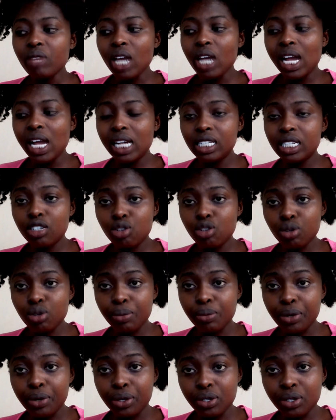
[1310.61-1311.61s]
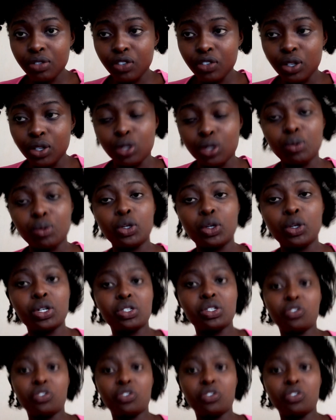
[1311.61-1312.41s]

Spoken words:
edit tomorrow's video. Tomorrow is